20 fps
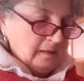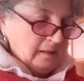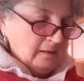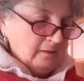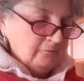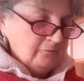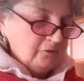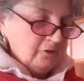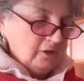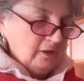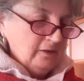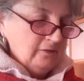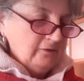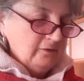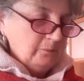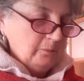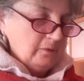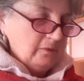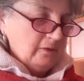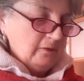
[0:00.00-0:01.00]
I've tried
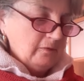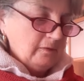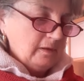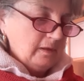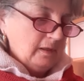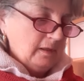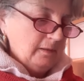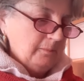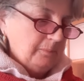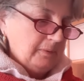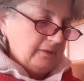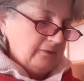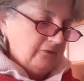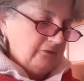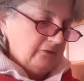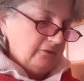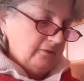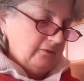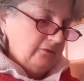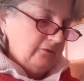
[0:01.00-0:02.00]
it with other colour
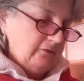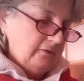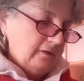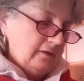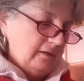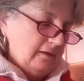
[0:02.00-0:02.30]
bases,